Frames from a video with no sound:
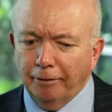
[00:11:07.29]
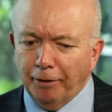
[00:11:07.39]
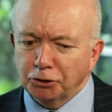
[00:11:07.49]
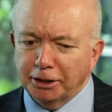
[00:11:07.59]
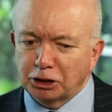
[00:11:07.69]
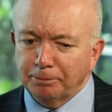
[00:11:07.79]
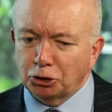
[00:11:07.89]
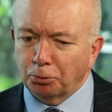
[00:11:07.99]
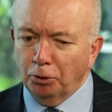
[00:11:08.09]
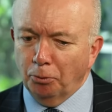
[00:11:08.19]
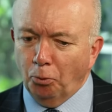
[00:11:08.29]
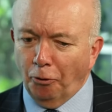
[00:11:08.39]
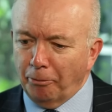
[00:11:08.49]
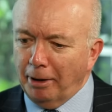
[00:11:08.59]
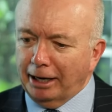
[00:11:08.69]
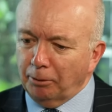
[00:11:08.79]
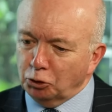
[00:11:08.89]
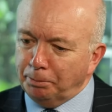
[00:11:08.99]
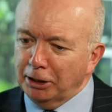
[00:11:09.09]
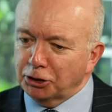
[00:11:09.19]
Those estimates were what the market
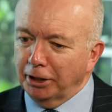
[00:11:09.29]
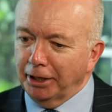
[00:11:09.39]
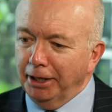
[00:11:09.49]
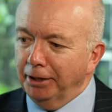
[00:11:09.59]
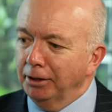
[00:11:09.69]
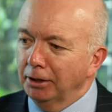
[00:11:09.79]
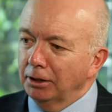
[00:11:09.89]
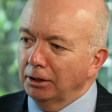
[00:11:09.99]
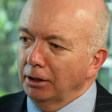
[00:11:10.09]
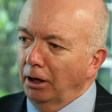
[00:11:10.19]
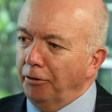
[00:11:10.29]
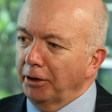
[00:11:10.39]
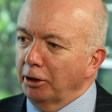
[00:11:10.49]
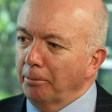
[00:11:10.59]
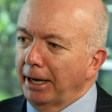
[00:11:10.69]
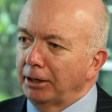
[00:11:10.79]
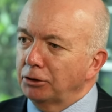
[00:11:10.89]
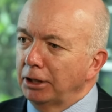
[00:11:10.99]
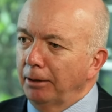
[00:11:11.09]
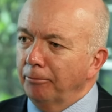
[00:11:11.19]
was penciling in, I think, in
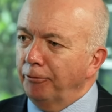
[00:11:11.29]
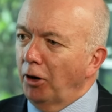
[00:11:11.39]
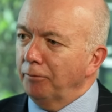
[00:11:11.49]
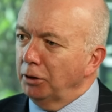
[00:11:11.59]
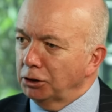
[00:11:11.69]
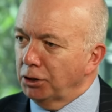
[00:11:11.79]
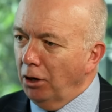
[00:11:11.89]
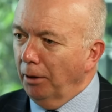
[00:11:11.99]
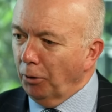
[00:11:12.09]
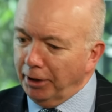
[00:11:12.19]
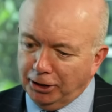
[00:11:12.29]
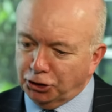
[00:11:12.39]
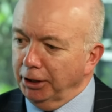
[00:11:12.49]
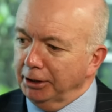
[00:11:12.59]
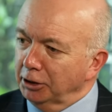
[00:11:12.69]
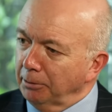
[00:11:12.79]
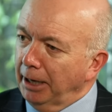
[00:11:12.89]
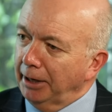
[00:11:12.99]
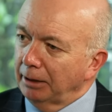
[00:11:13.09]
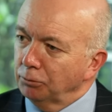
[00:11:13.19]
about 5 years' time. We're now seeing the
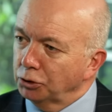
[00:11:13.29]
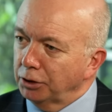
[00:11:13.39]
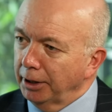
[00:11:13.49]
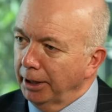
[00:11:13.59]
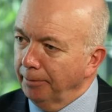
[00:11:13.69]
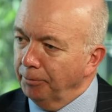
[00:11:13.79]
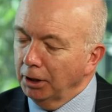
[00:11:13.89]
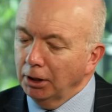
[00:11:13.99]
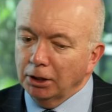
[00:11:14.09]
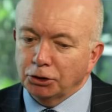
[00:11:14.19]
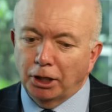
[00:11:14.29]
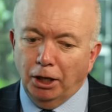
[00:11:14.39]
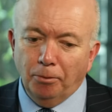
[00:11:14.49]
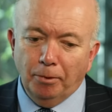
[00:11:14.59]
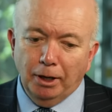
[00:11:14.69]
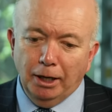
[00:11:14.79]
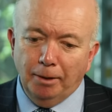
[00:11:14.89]
demand levels today. So